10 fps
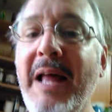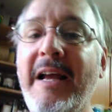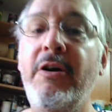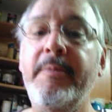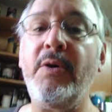
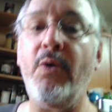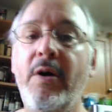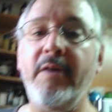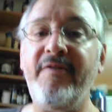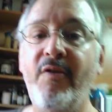black cumin
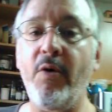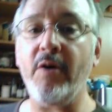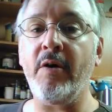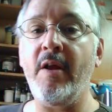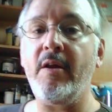oil
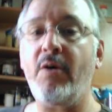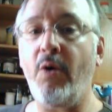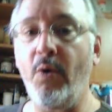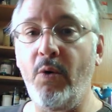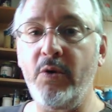for
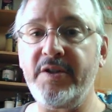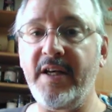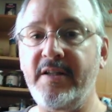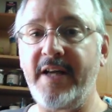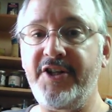colds
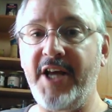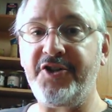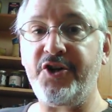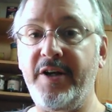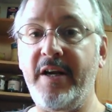and
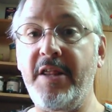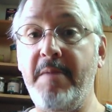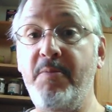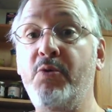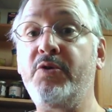digestion and the immune